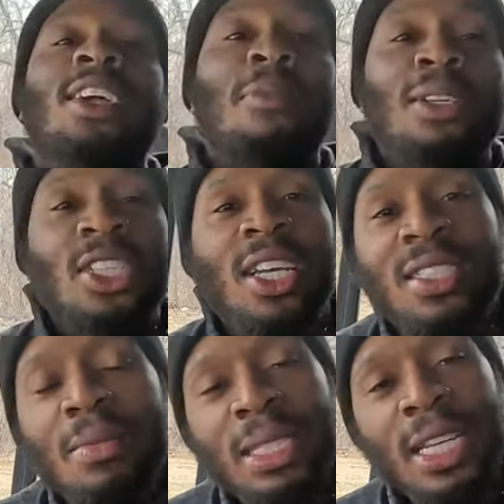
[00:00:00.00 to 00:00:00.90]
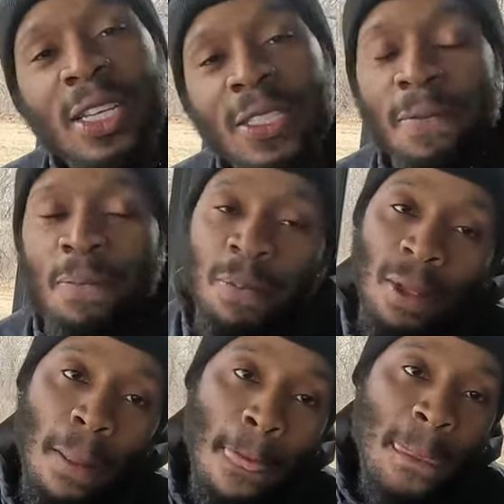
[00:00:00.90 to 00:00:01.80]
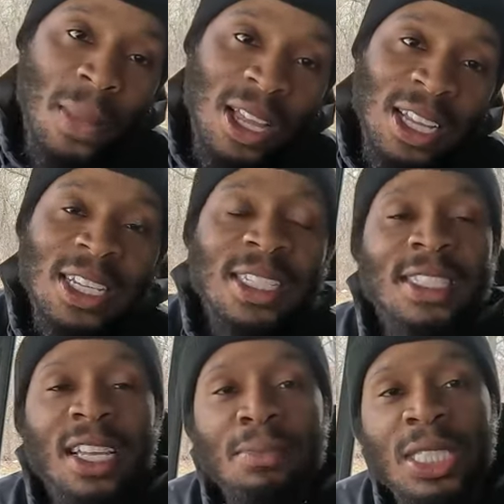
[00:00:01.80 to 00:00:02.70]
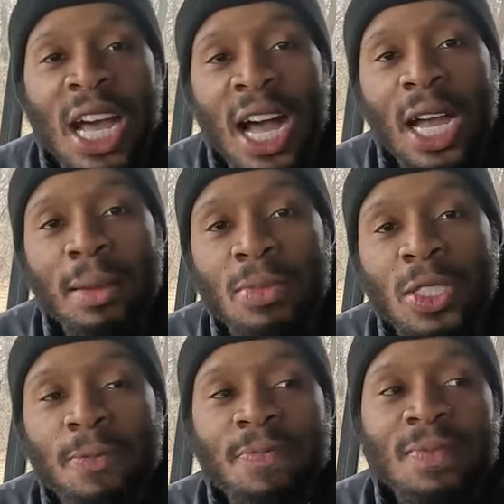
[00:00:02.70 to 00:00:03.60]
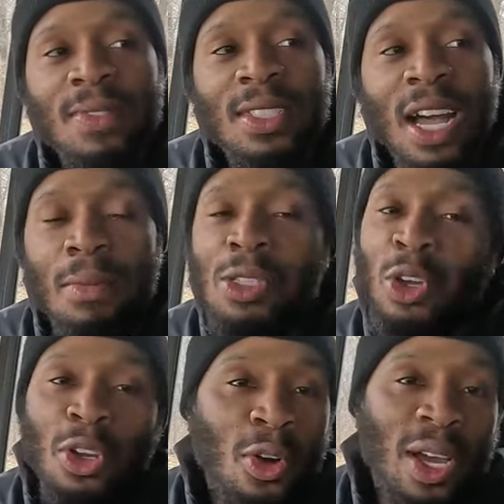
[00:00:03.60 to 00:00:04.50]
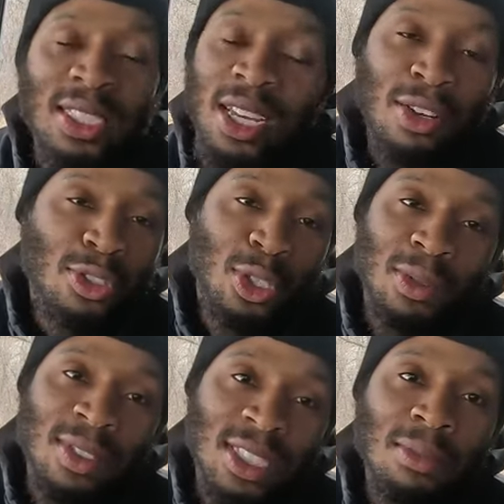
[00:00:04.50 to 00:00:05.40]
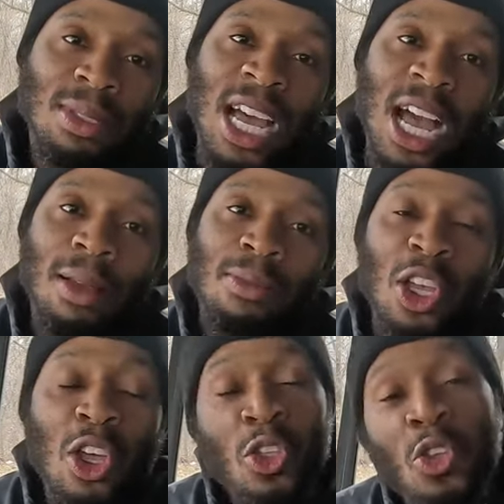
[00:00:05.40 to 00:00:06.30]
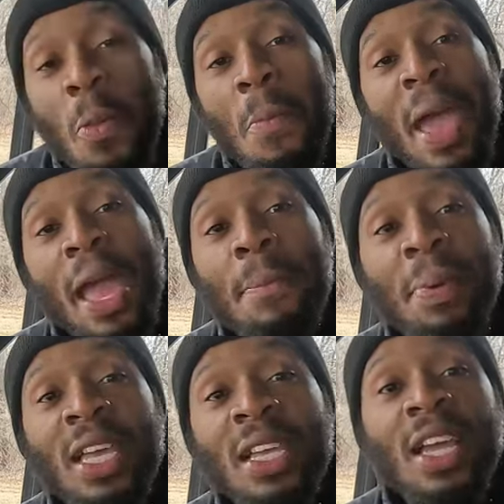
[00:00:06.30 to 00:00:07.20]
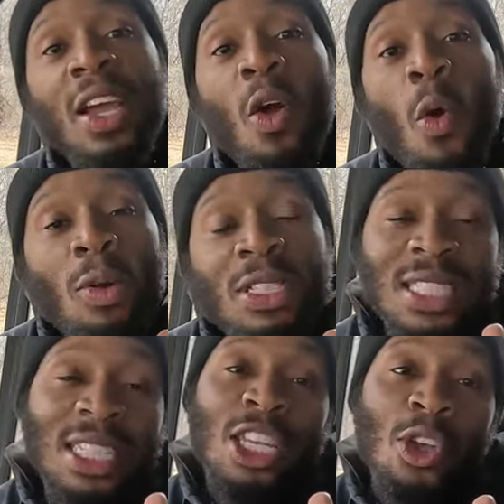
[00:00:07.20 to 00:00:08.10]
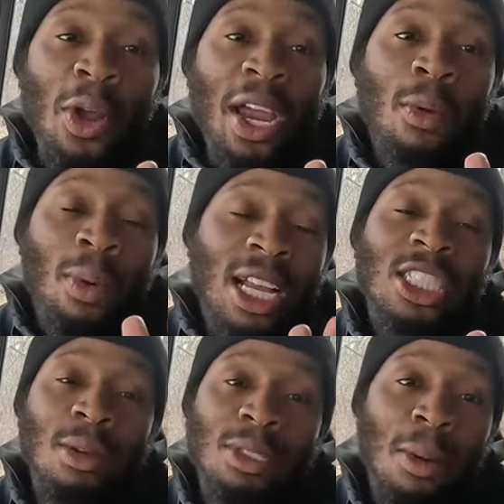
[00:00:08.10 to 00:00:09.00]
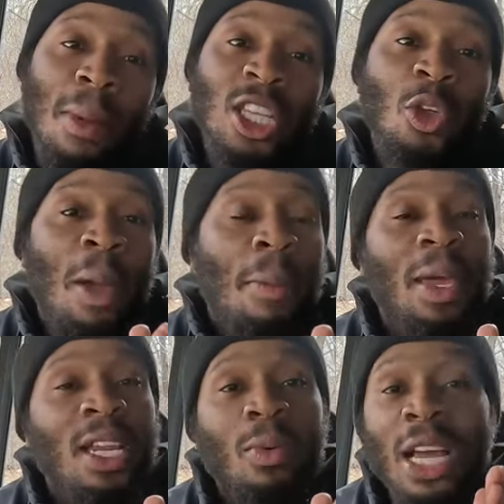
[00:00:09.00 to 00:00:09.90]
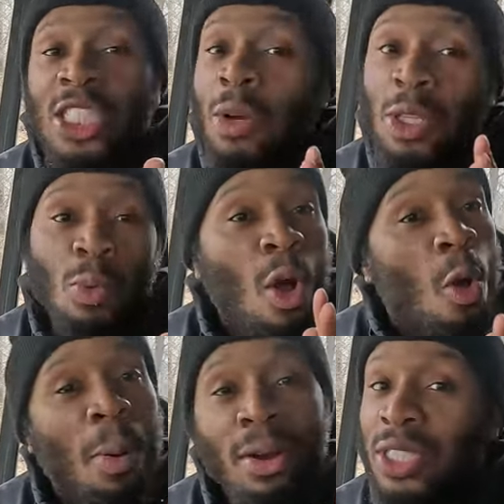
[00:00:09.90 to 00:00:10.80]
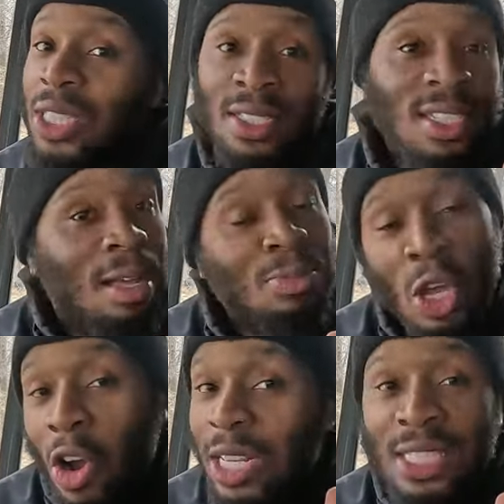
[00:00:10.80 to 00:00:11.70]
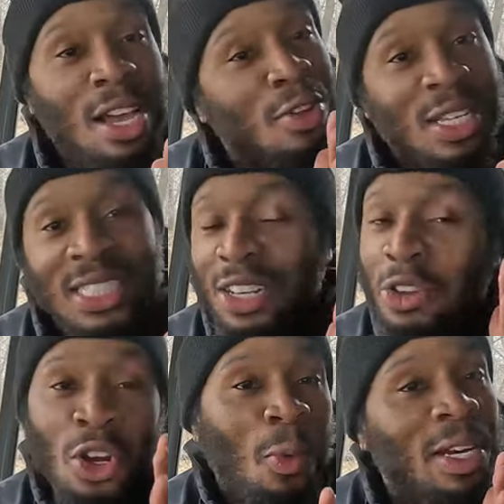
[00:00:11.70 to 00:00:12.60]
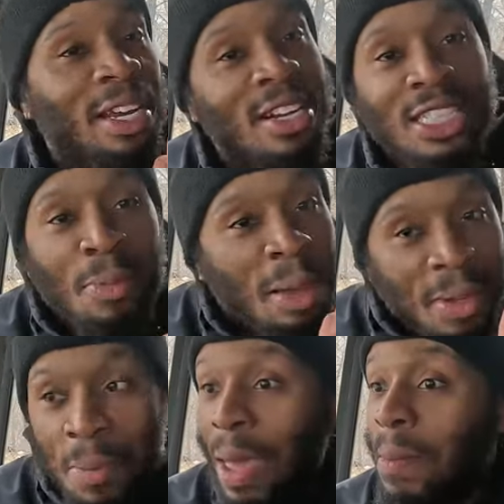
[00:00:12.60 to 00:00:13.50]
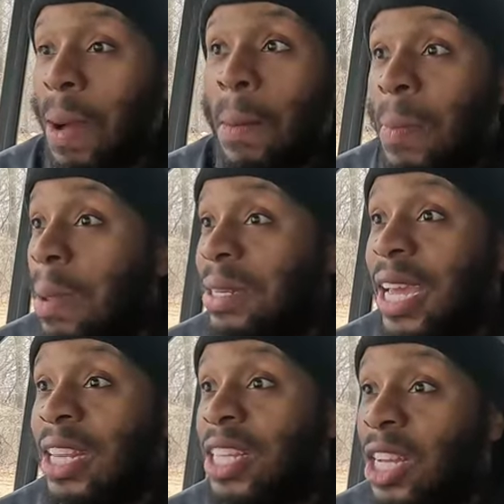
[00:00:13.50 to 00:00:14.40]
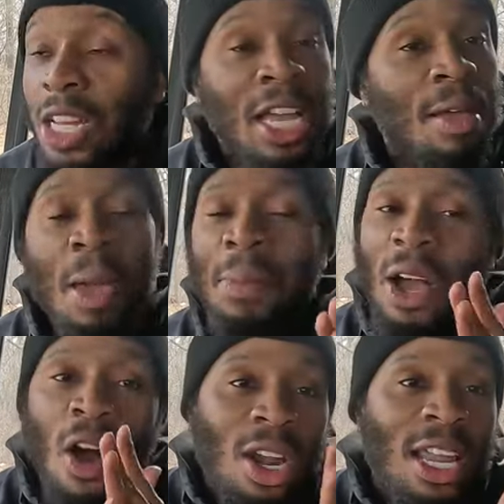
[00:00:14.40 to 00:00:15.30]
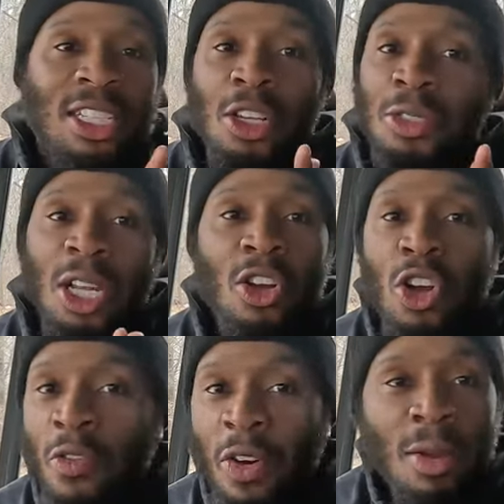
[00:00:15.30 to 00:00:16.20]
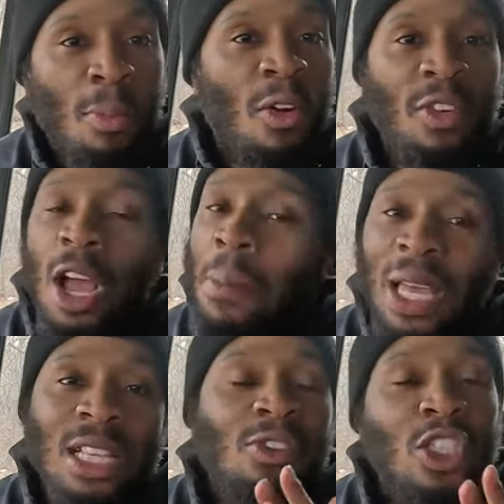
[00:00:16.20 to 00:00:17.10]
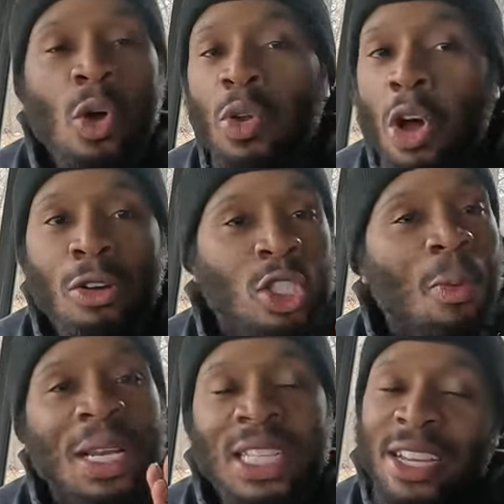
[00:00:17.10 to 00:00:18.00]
Get off my chest. Let me say this. Sometimes, I'm just gonna go ahead and tell you the truth. Sometimes you may be. Let's say you are in a relationship with somebody. You may be in a relationship with the wrong person. I'm sorry to tell you this. I know you don't want to hear this. It may be your baby mama, baby daddy. It may be all that. Your, your girlfriend, your boyfriend. Y'all been together for so long, so many